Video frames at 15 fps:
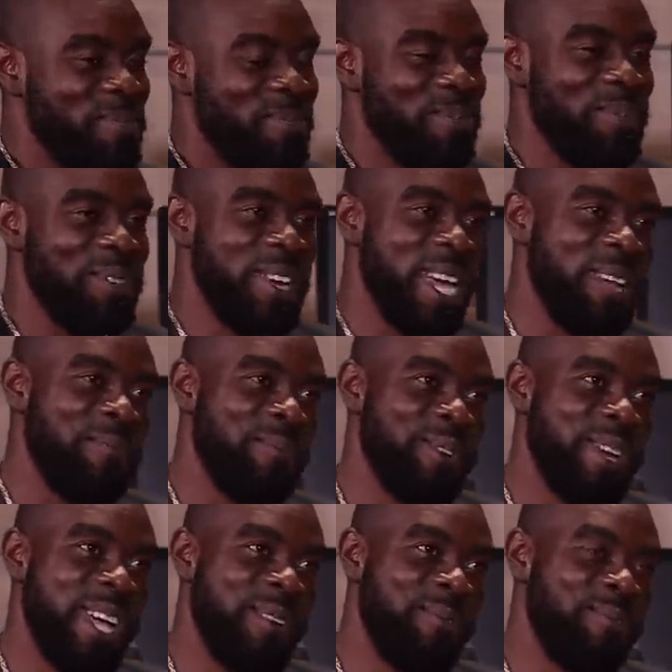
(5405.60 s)
split sheet right, is
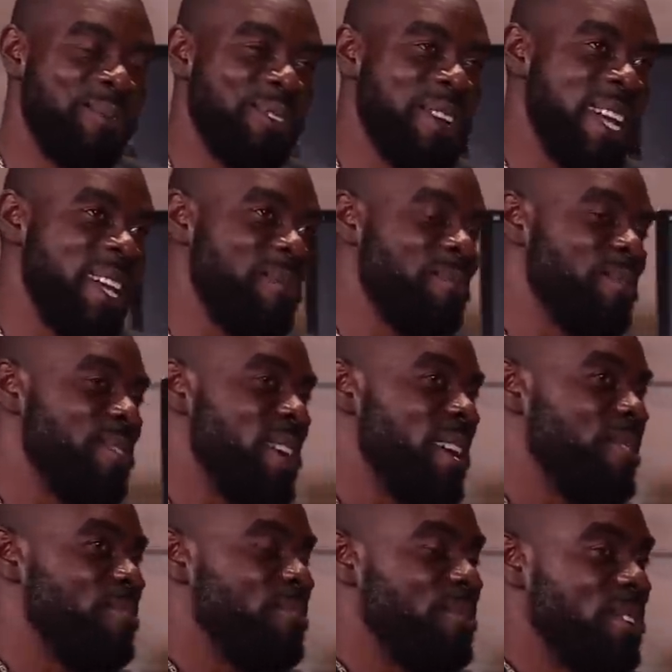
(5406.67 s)
very right, important. Right, right,
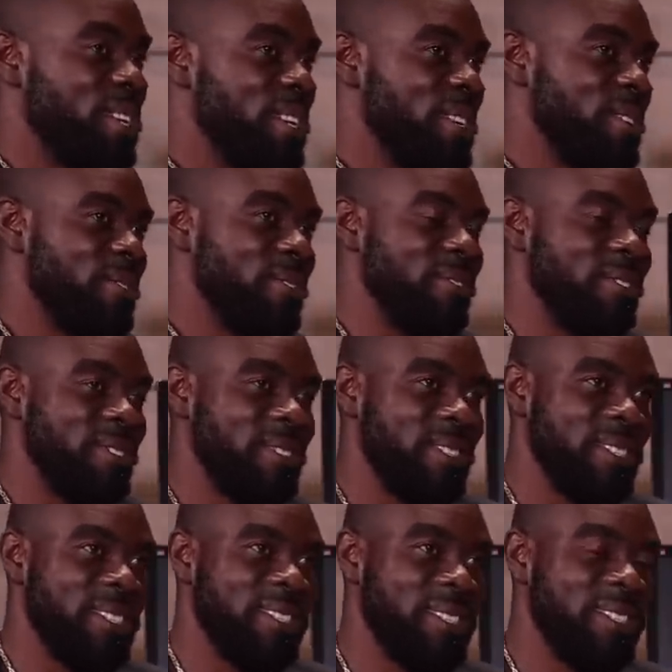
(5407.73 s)
right for
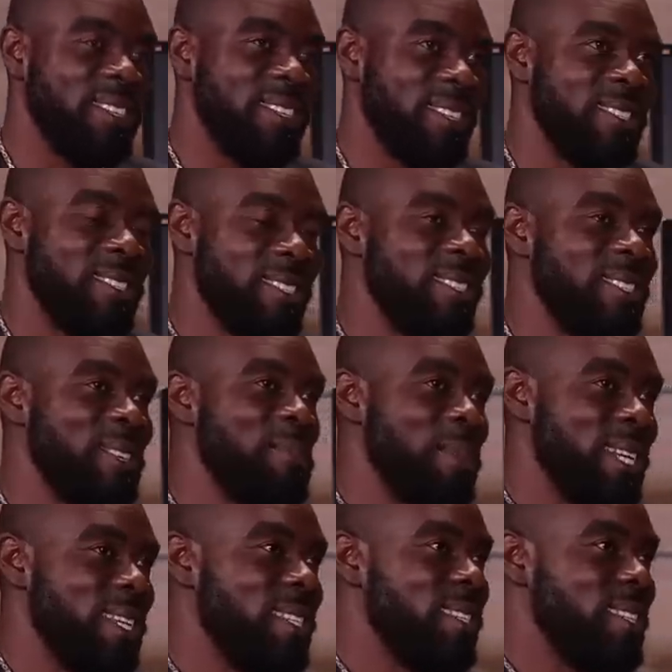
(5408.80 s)
some, some
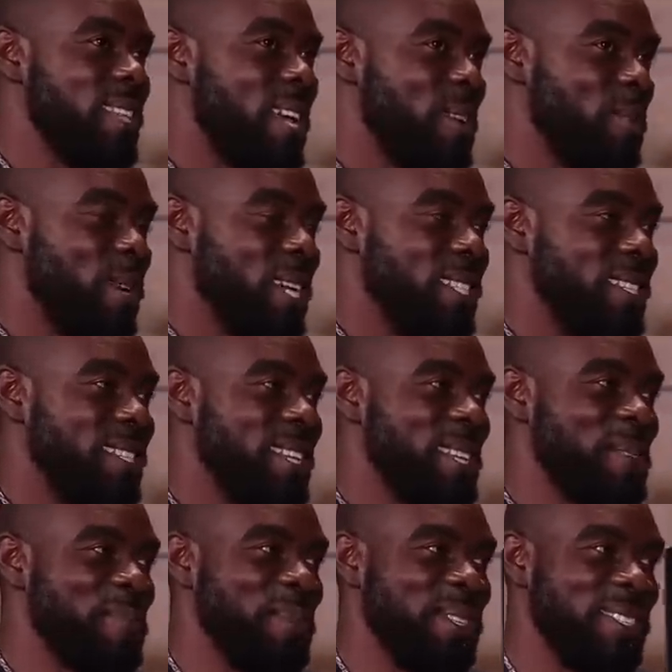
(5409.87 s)
of the stalwarts in
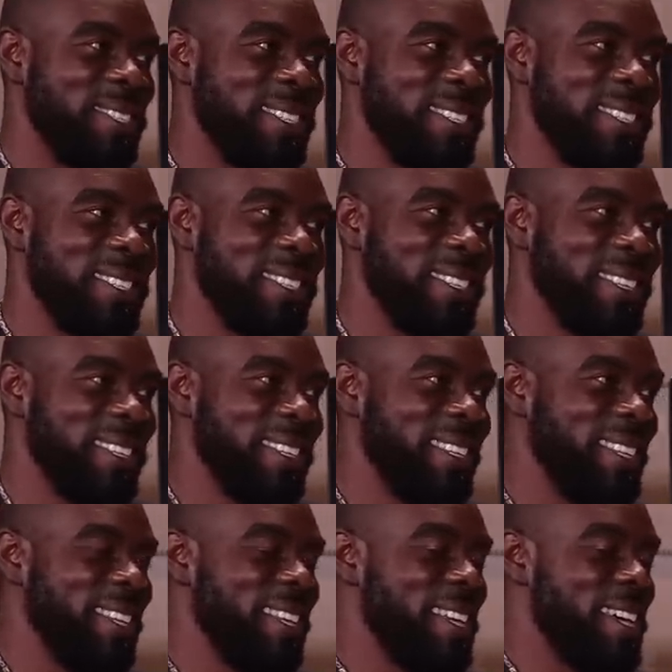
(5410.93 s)
our some business. Some of the stalwarts in our
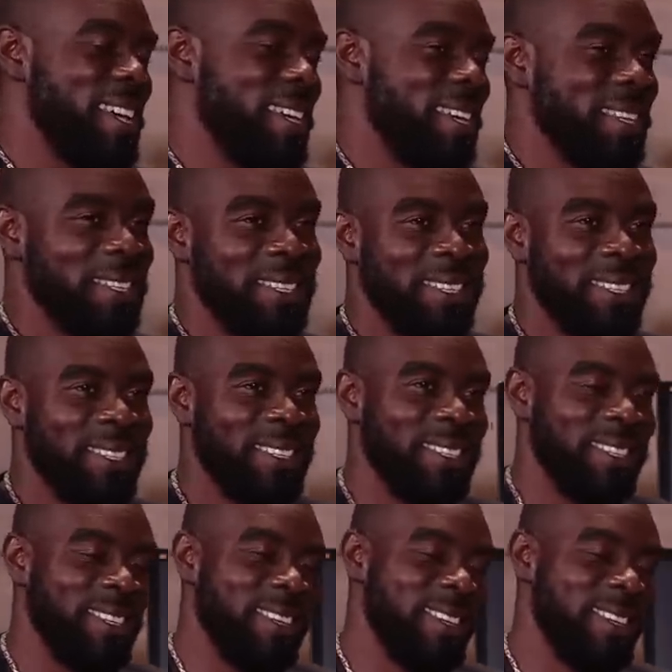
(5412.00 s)
business. Yeah,